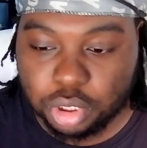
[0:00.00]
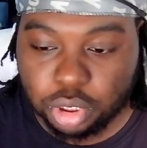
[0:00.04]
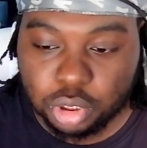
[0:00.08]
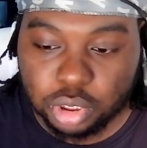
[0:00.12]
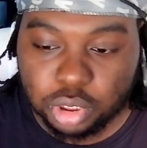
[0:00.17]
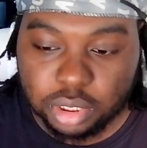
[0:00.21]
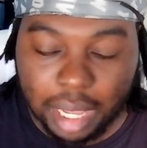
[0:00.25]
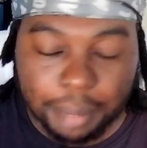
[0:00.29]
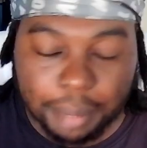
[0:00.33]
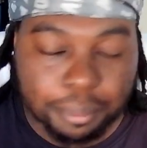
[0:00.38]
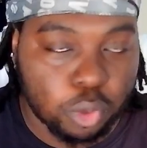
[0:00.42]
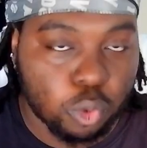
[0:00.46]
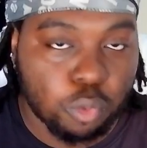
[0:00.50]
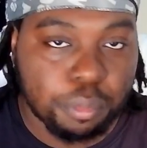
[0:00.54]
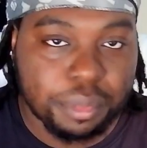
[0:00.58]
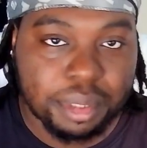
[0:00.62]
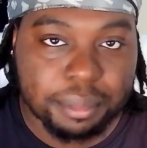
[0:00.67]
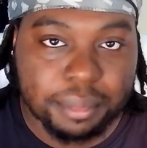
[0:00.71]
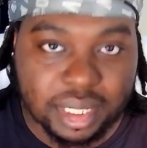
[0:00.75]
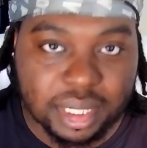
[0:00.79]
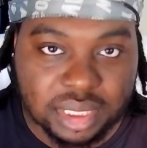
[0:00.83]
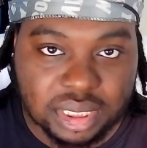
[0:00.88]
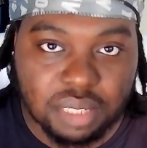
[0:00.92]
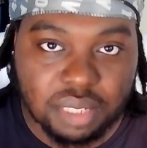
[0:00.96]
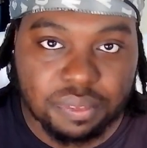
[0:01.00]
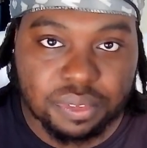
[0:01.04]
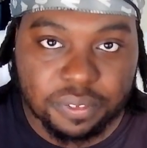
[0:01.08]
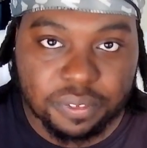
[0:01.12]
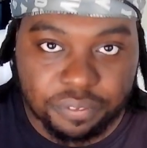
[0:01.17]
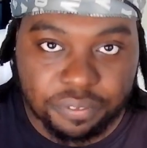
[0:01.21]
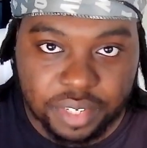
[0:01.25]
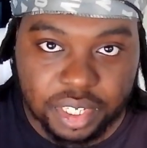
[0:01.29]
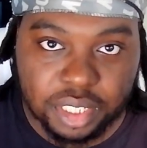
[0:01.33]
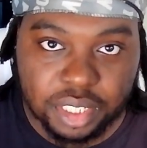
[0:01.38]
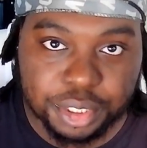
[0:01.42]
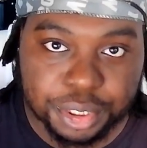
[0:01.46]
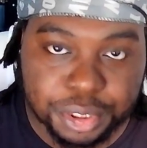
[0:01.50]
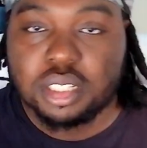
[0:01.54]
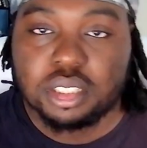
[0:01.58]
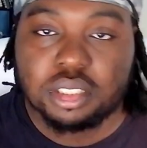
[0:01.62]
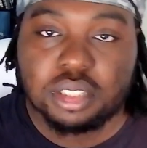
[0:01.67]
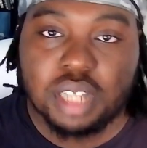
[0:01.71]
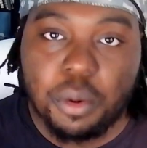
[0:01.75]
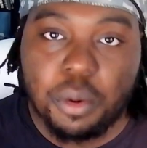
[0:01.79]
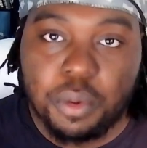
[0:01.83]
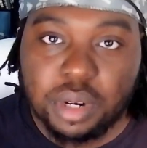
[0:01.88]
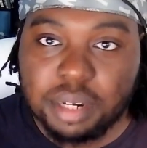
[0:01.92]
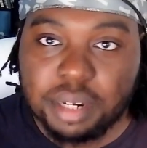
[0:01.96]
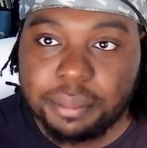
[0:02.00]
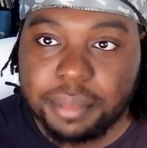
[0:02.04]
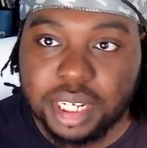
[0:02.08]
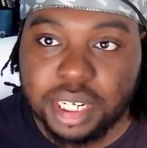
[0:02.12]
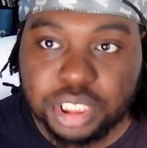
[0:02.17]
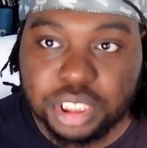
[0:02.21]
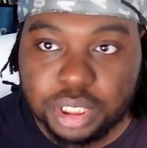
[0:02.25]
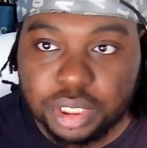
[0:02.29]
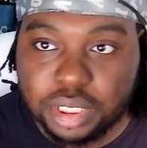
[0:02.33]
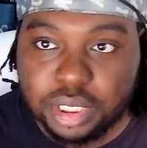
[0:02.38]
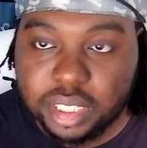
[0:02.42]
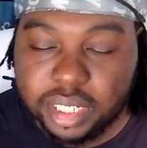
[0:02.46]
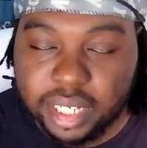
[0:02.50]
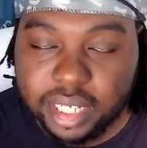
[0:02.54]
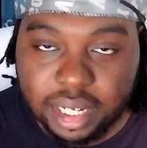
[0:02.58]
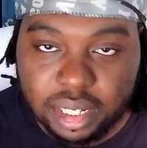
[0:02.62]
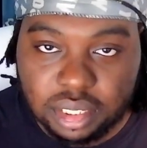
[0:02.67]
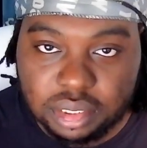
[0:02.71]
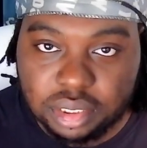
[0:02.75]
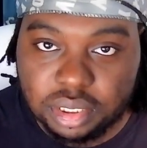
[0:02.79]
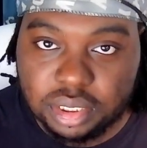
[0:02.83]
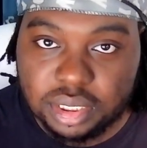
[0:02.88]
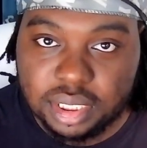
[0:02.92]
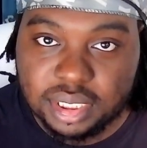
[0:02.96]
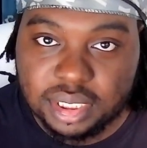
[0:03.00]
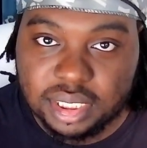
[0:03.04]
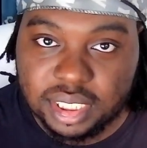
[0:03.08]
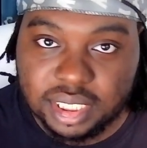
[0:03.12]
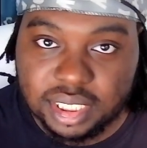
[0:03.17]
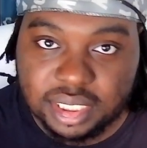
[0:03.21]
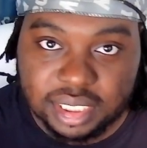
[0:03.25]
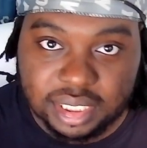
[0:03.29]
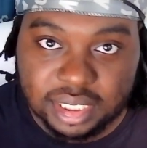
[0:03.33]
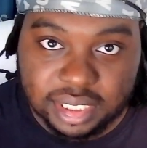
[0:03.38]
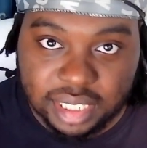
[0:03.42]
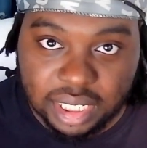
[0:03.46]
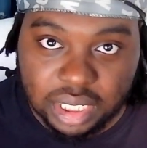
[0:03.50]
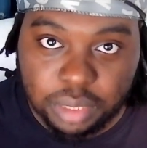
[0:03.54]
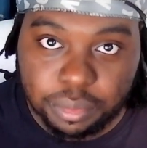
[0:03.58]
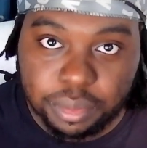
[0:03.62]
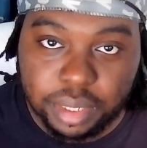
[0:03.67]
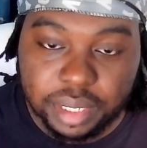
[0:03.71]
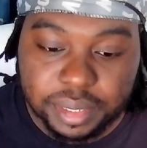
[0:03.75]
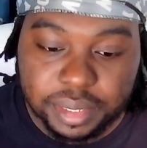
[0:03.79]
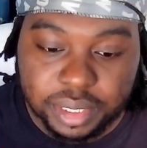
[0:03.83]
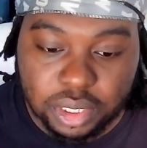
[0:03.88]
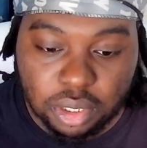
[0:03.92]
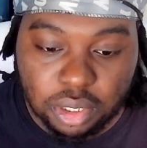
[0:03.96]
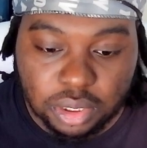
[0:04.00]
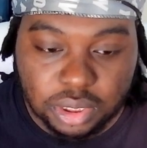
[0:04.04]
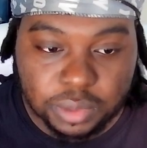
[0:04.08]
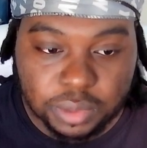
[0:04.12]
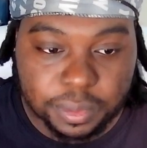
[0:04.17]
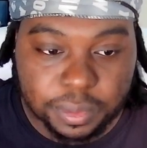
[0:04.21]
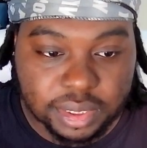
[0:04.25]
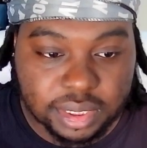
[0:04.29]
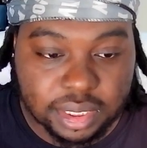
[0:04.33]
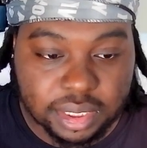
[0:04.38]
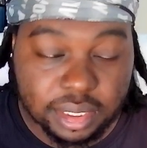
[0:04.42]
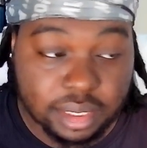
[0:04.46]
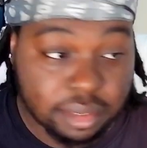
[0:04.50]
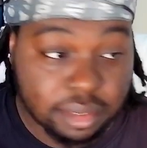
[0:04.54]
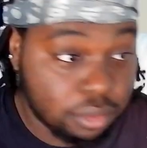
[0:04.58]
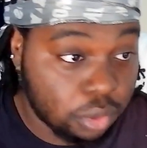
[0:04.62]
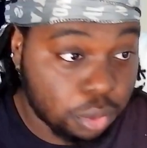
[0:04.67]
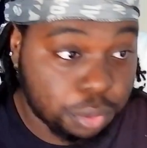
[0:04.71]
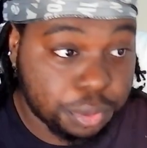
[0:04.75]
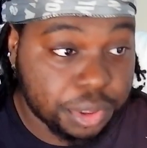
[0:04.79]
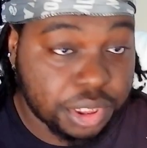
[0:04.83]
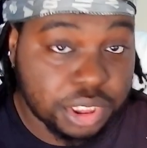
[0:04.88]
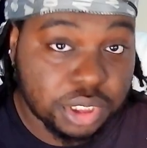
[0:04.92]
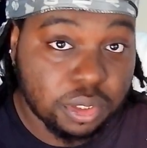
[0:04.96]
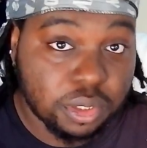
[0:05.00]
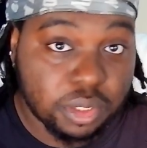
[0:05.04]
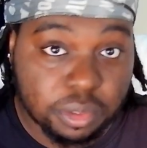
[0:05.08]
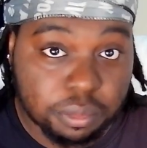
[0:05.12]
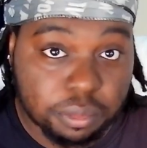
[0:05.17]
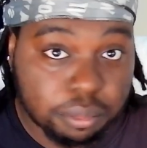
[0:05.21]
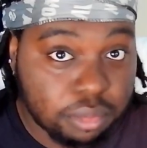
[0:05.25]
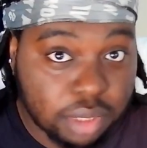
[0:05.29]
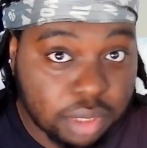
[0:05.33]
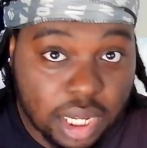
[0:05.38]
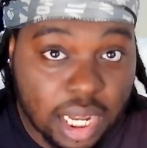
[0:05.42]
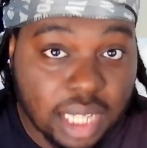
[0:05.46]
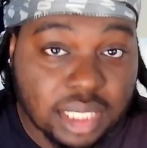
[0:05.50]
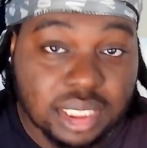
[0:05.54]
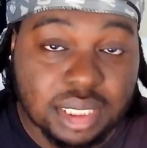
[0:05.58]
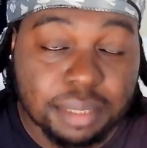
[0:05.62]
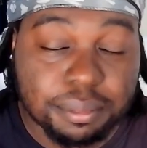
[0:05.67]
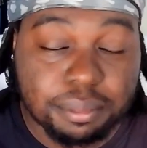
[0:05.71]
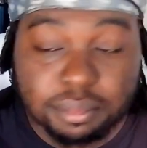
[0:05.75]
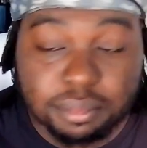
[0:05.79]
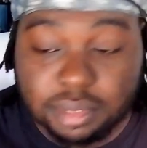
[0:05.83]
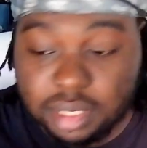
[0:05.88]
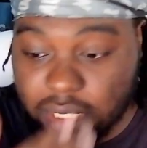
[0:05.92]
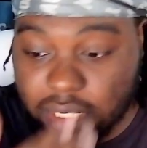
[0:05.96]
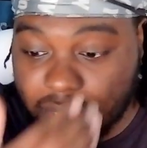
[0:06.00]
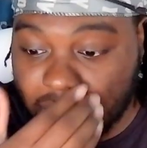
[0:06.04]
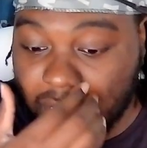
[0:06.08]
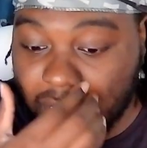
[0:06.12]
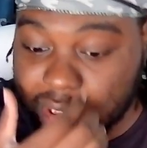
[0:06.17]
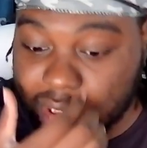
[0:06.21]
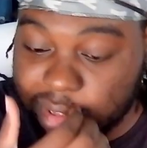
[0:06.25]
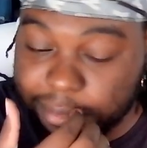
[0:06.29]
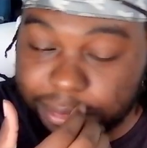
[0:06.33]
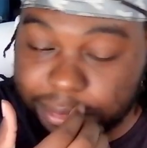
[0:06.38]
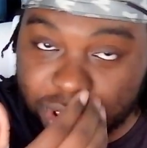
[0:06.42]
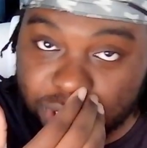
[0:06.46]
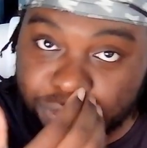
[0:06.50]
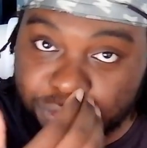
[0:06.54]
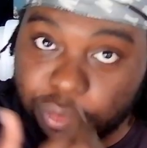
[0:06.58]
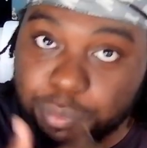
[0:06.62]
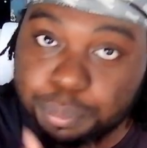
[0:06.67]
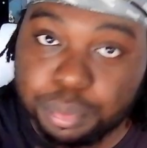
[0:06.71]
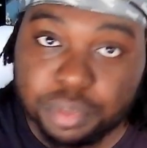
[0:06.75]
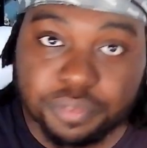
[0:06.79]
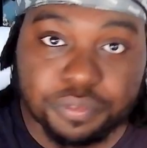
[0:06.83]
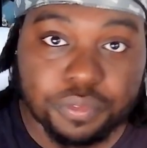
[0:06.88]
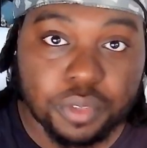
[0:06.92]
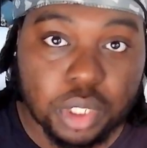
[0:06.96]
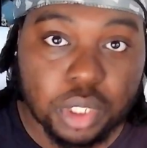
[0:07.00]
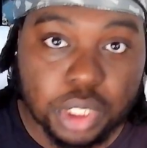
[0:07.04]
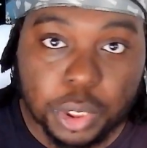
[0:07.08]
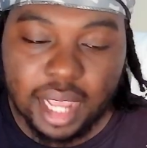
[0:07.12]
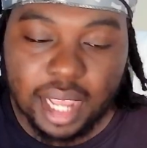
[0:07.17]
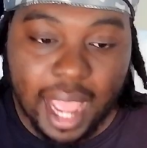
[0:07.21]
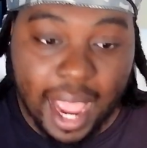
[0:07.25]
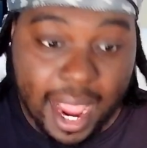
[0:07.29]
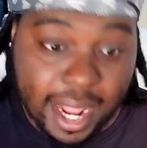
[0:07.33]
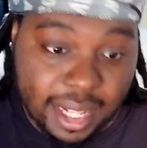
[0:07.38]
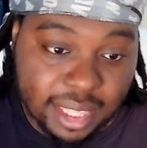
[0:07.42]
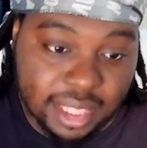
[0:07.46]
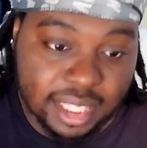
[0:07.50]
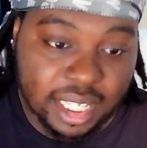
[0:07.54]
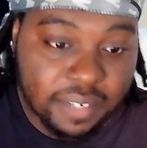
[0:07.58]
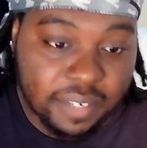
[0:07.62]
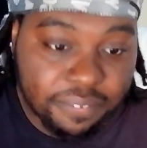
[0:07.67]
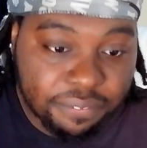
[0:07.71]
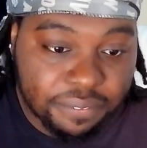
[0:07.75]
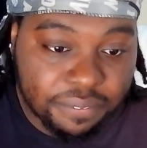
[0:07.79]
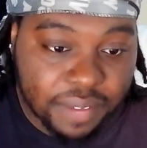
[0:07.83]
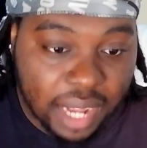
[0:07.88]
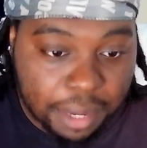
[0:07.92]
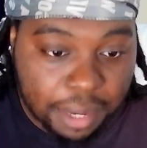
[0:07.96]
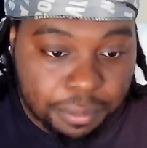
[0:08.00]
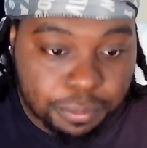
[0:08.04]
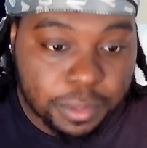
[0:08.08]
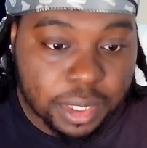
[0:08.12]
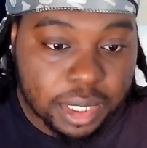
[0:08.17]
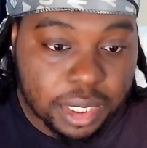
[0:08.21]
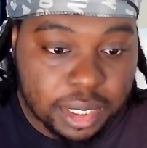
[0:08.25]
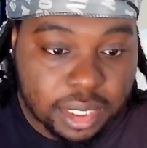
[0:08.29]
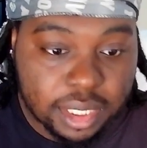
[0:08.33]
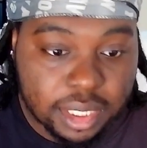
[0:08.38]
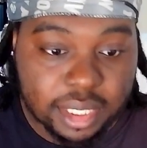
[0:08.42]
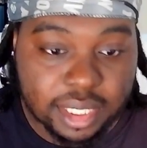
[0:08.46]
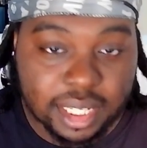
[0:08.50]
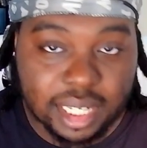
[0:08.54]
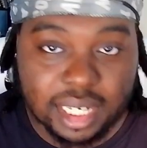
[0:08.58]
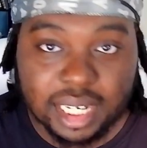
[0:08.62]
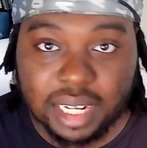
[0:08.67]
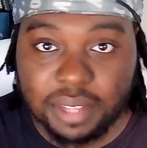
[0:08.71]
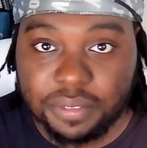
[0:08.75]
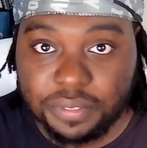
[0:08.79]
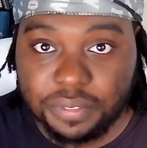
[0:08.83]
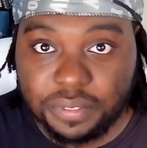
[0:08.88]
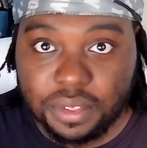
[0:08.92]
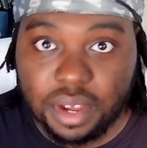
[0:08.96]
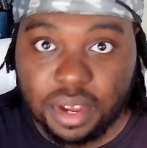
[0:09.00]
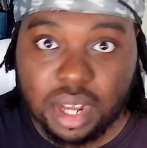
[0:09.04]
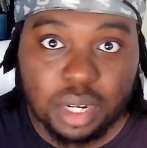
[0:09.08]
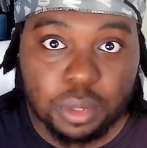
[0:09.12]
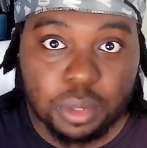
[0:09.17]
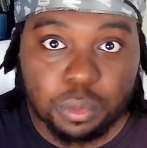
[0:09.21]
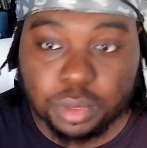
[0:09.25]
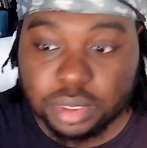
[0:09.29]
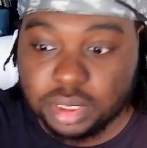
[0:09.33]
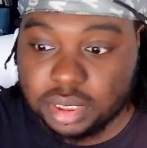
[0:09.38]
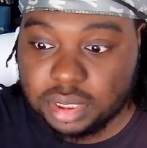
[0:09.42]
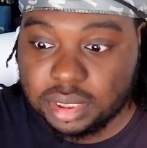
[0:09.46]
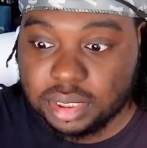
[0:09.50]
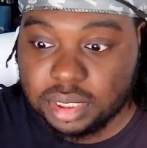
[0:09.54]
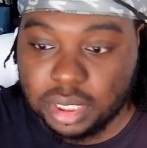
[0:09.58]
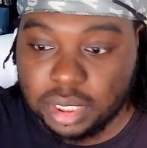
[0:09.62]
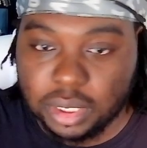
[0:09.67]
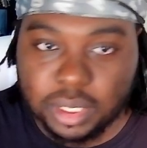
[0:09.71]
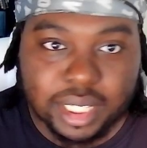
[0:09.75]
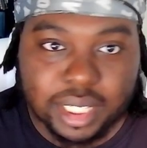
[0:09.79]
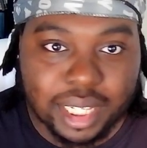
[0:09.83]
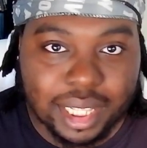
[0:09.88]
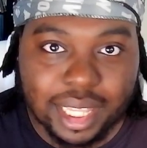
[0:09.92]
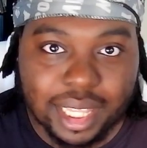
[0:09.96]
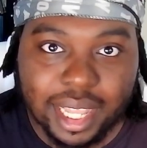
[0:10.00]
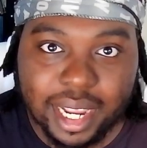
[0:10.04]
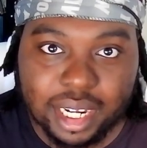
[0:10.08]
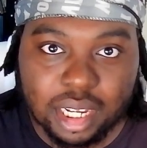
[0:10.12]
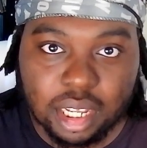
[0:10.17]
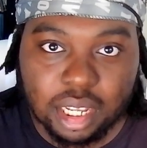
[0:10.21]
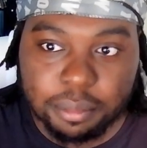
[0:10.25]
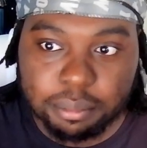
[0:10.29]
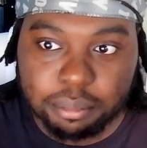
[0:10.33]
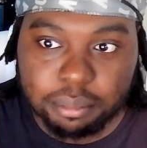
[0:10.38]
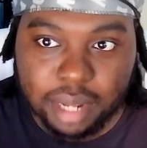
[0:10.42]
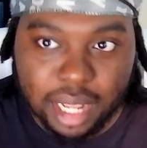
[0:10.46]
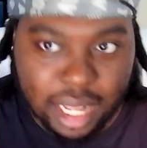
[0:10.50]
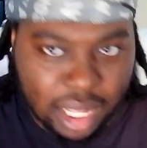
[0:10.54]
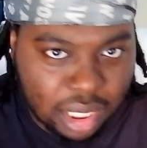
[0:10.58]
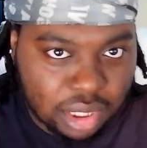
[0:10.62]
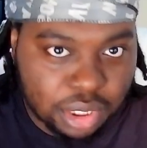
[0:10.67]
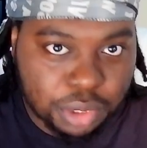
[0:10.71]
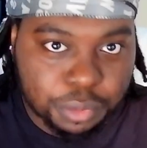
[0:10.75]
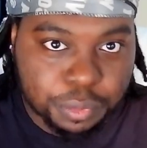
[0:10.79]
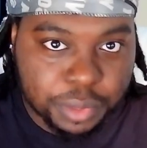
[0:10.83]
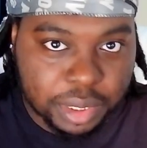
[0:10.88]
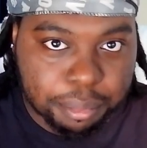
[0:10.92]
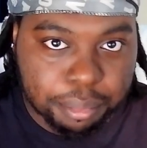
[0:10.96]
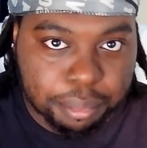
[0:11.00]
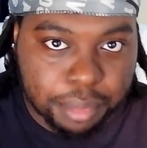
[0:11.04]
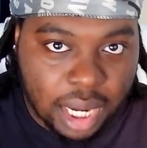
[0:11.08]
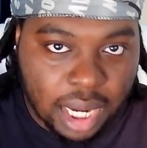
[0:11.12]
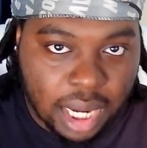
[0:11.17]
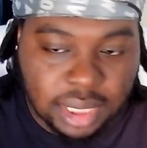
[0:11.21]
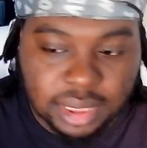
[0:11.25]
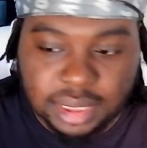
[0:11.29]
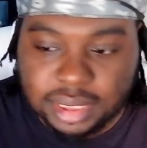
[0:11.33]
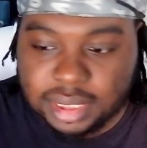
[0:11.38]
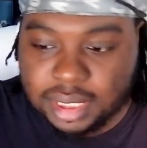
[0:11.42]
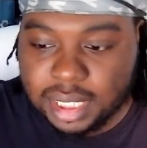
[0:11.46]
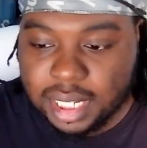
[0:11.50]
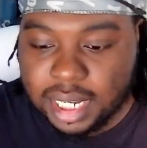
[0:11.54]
I'm dooming myself to failure. So I want to make sure the character doesn't exist anywhere, and also it's an original concept just for portfolio. I did found one that I thought it was looking like an Elden Ring boss,